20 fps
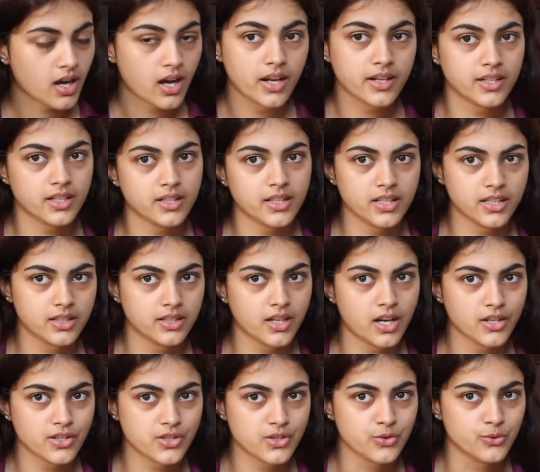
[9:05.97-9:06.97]
Under here
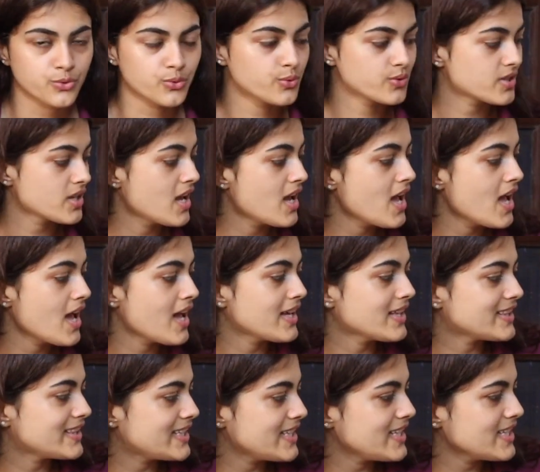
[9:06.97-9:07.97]
are shoes.
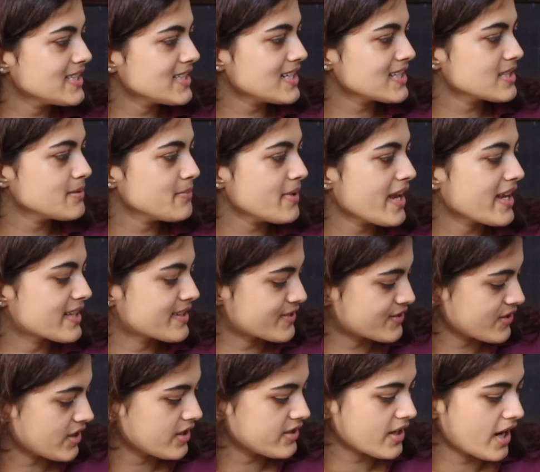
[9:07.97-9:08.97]
These are some
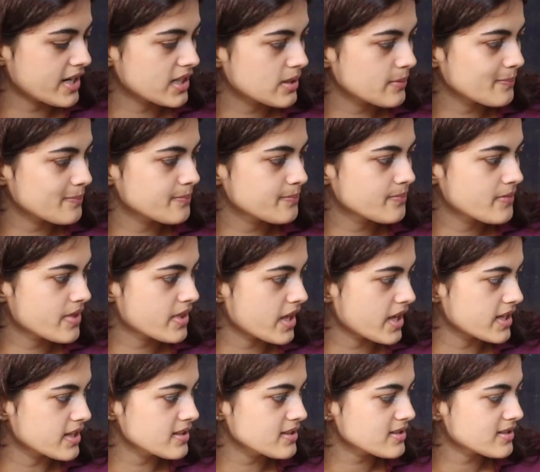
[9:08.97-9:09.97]
extra random
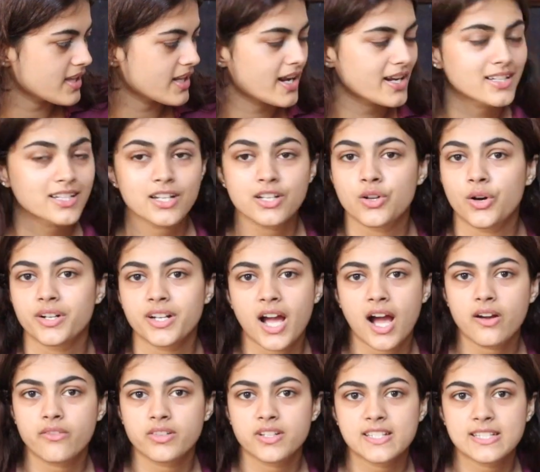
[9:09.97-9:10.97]
things that I did not
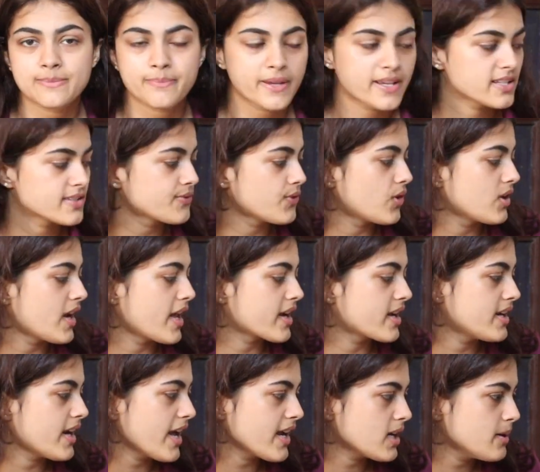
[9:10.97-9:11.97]
have any space for, like
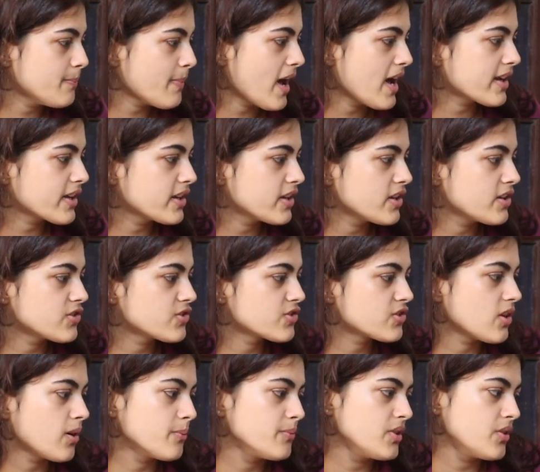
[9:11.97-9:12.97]
a Nike package,
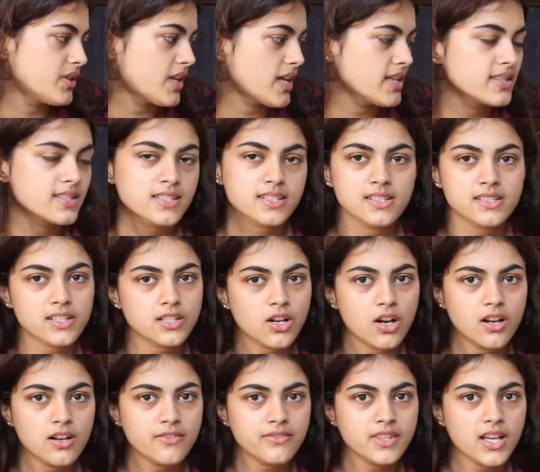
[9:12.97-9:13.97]
some utensils and
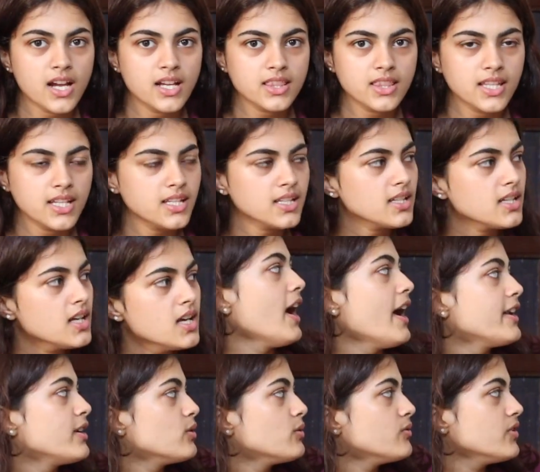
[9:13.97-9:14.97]
all of that thing.
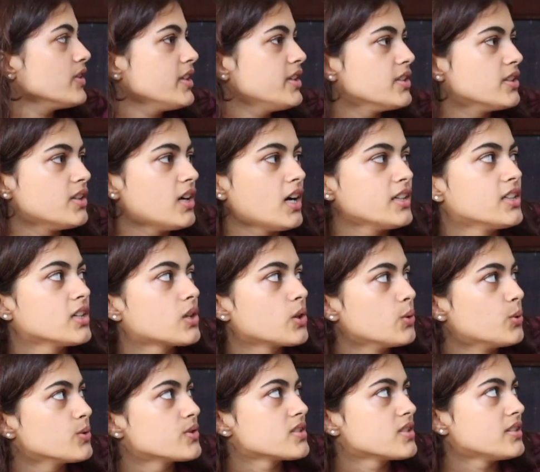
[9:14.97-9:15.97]
And over here are the
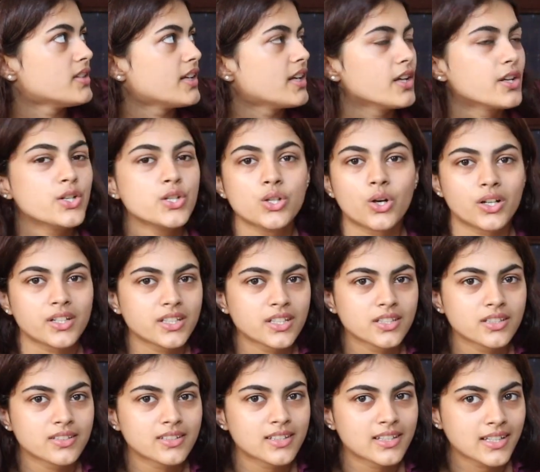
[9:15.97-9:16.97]
clothes that are not
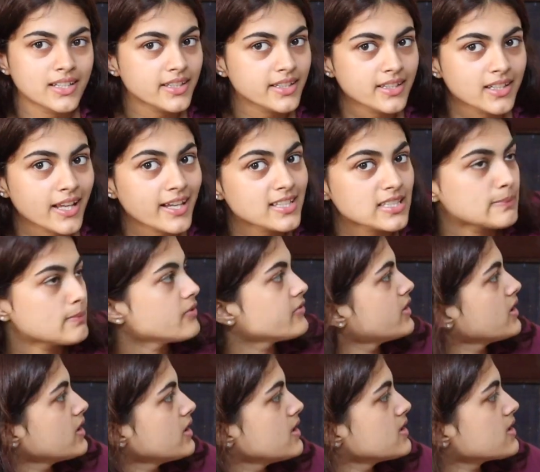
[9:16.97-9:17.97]
clean. Like some of
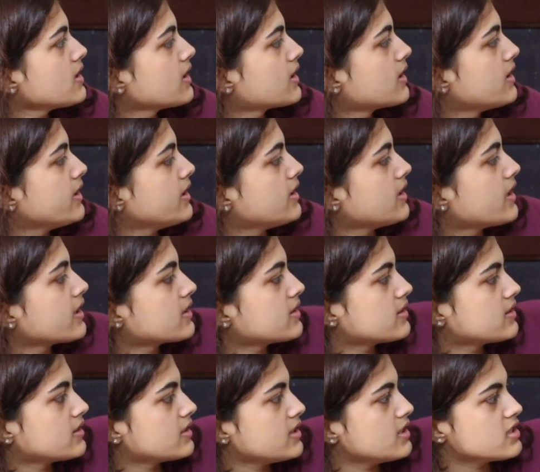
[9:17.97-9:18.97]
these are clean, like
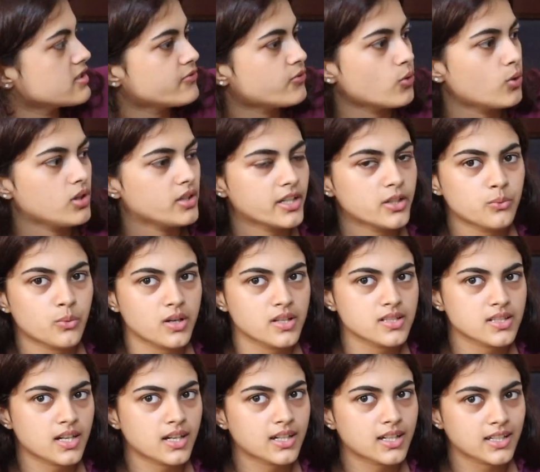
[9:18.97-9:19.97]
these folded
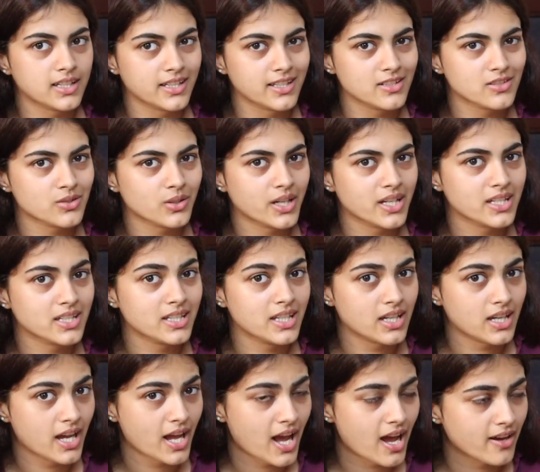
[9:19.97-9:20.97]
ones are clean, so I
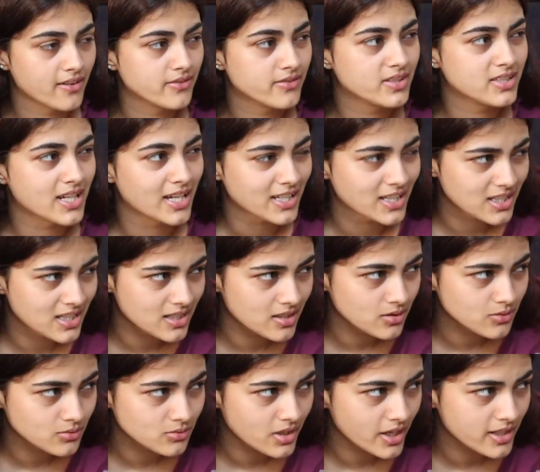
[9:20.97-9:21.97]
have yet
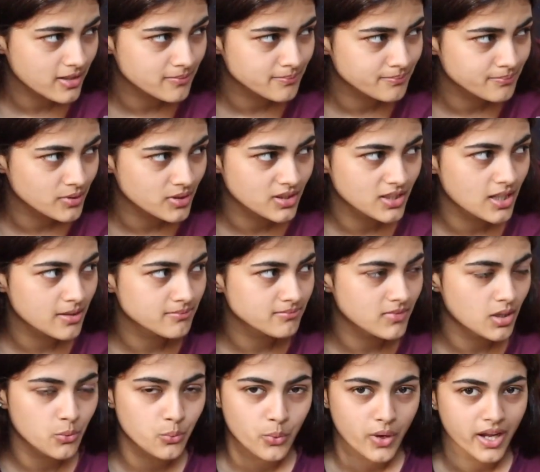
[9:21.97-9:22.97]
to like put them
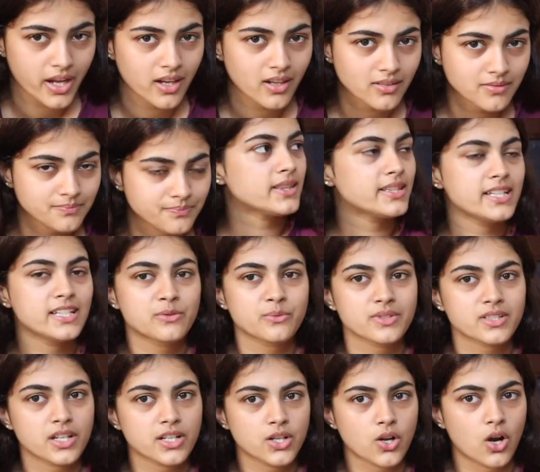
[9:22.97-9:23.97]
away. But these
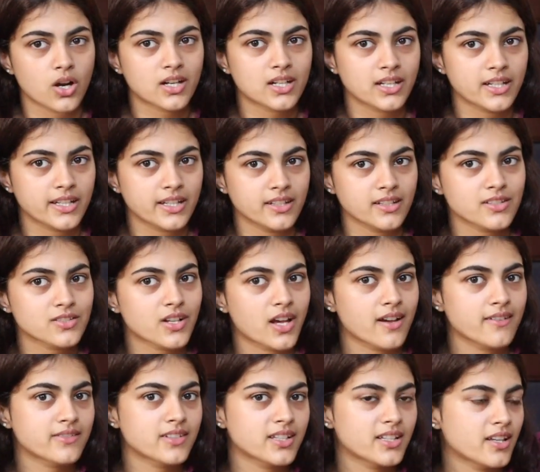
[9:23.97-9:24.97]
ones are not clean, so I
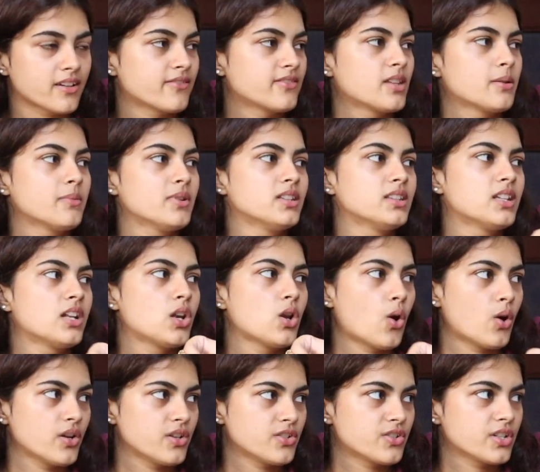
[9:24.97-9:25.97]
have to give them in the
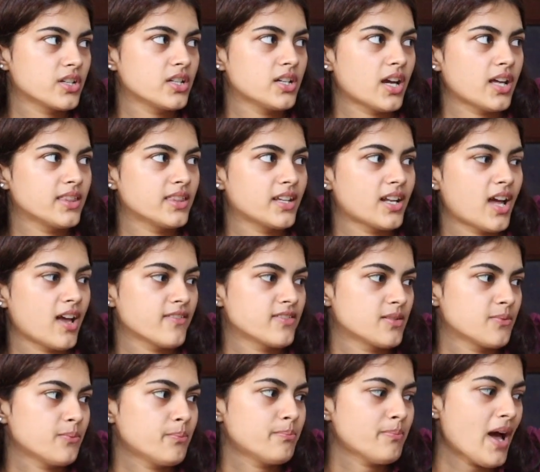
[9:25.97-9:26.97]
laundry. And then I have
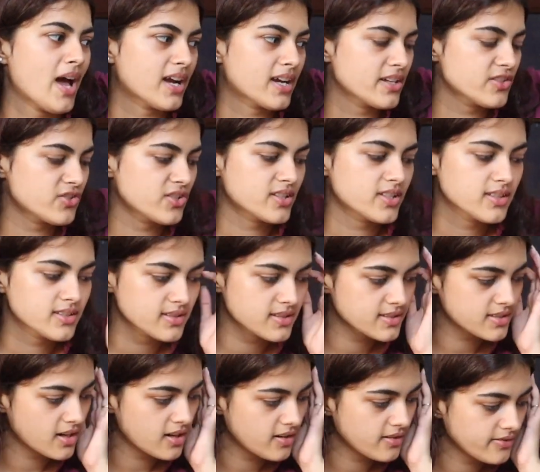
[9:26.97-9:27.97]
some packages and
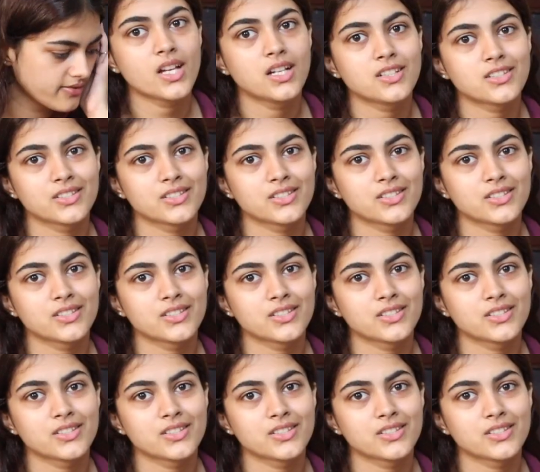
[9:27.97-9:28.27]
stuff.